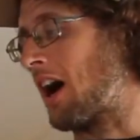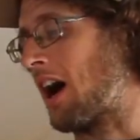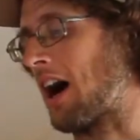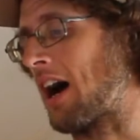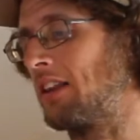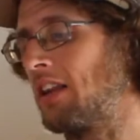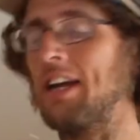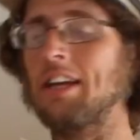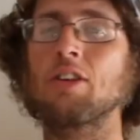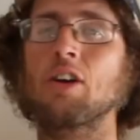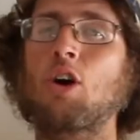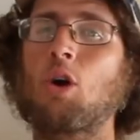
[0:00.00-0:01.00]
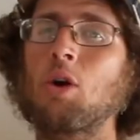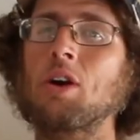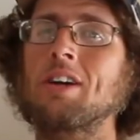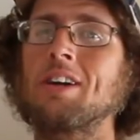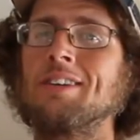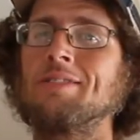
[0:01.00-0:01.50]
I like the cork.
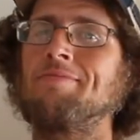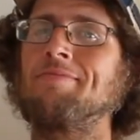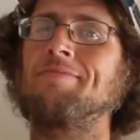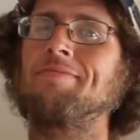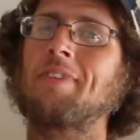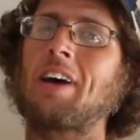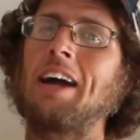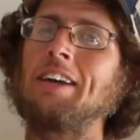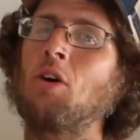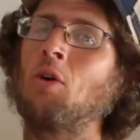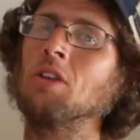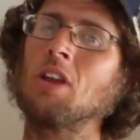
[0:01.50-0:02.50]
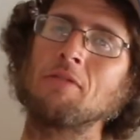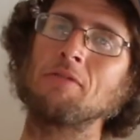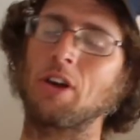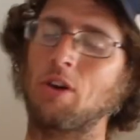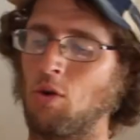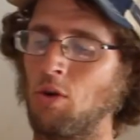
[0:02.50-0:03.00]
I don't love the
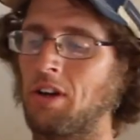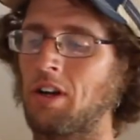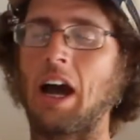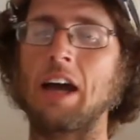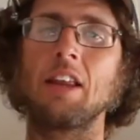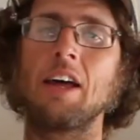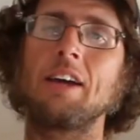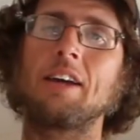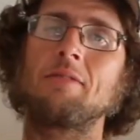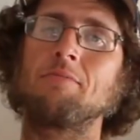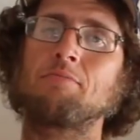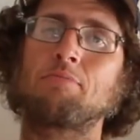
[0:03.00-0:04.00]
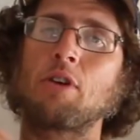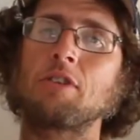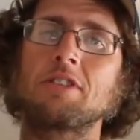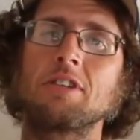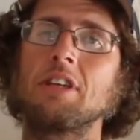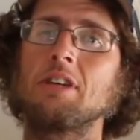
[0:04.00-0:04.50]
cork. I like,
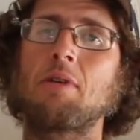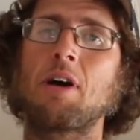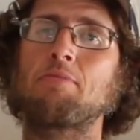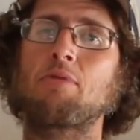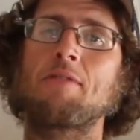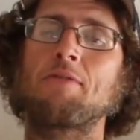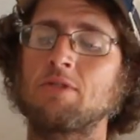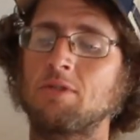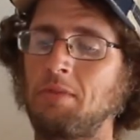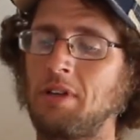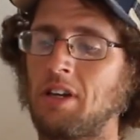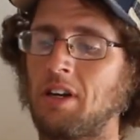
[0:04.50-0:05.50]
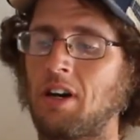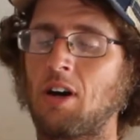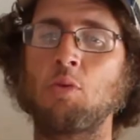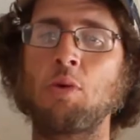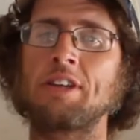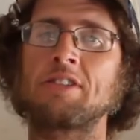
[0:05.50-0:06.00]
personally, my preference would be a
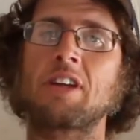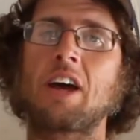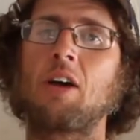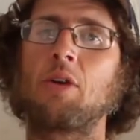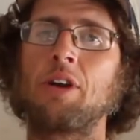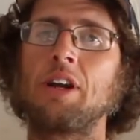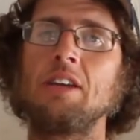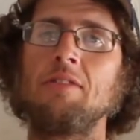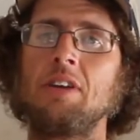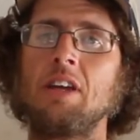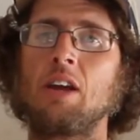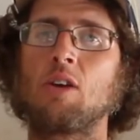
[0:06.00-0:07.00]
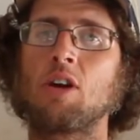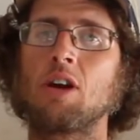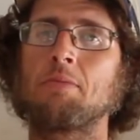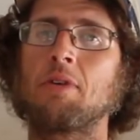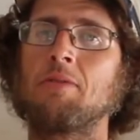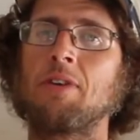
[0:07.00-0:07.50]
wind style or an EVA grip.
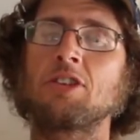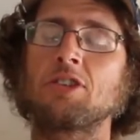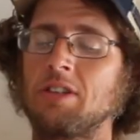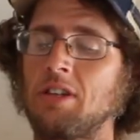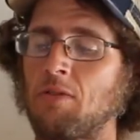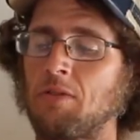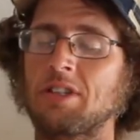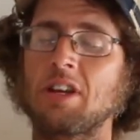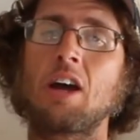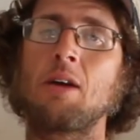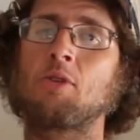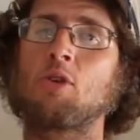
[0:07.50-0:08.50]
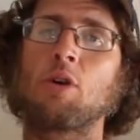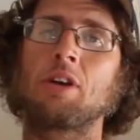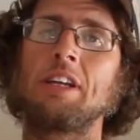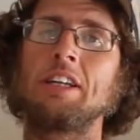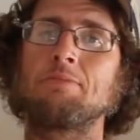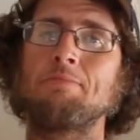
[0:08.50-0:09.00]
Eventually, over time, cork
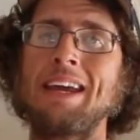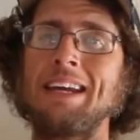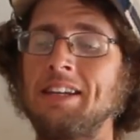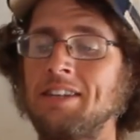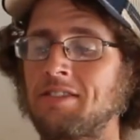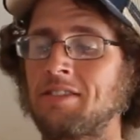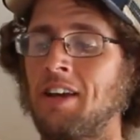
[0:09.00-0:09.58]
needs maintenance.